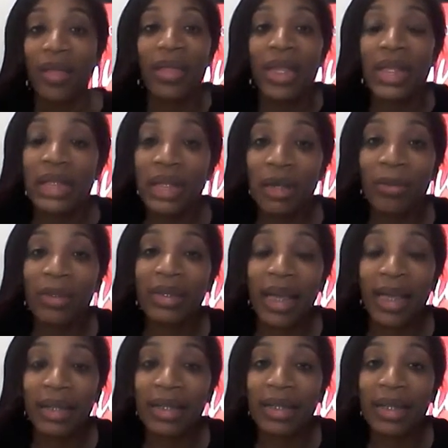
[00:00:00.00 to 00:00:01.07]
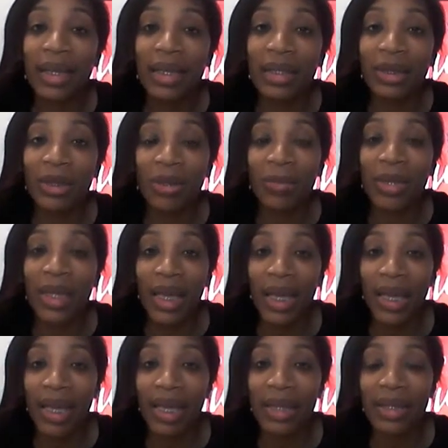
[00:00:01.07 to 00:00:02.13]
that she protecting these stupid
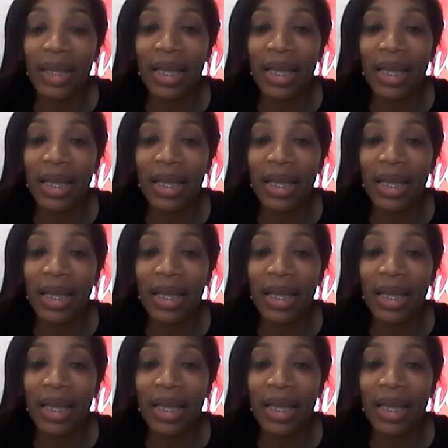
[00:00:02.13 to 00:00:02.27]
kids.